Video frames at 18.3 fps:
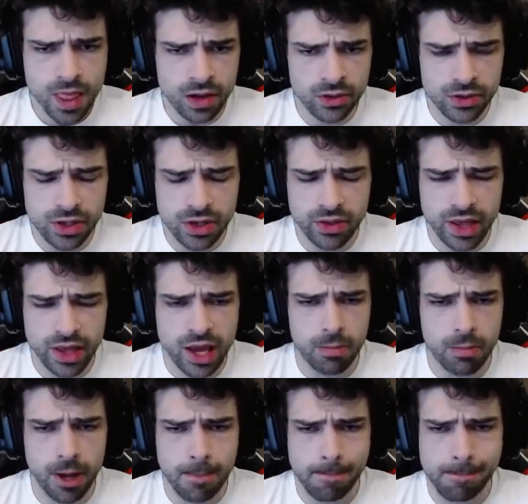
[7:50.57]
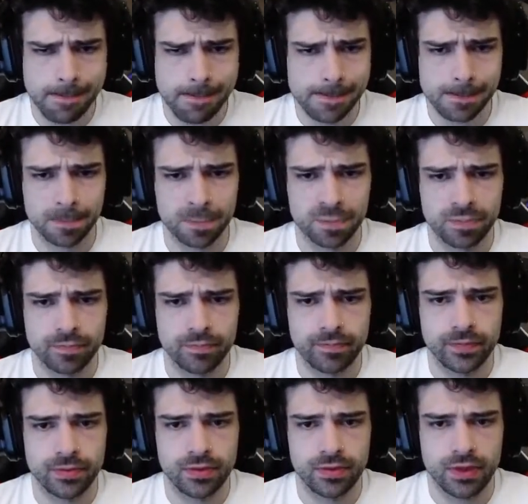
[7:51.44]
You kill the guy on bomb,
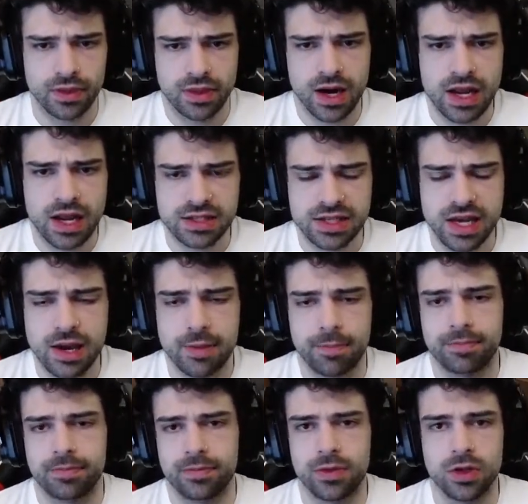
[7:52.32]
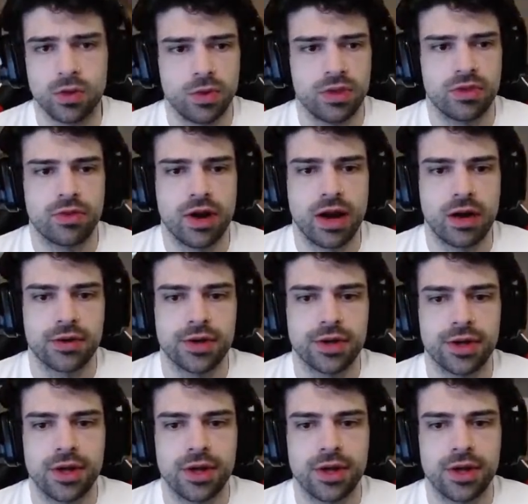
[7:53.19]
they're out of time. You win the round.